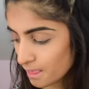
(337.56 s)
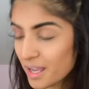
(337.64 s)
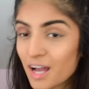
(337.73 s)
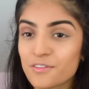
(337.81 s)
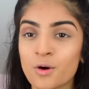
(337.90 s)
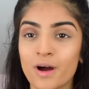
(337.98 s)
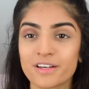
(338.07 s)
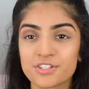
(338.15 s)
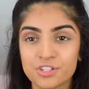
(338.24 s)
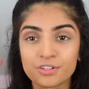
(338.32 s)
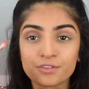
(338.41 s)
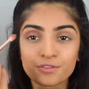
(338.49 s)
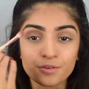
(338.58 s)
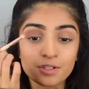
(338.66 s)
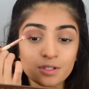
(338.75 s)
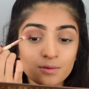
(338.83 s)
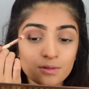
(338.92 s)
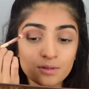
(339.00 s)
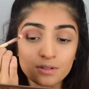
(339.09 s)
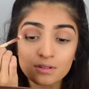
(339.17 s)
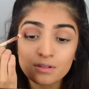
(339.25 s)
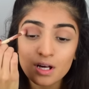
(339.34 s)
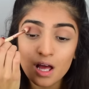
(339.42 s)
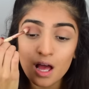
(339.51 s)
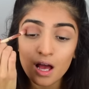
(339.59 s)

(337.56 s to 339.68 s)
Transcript: I have a question for you all.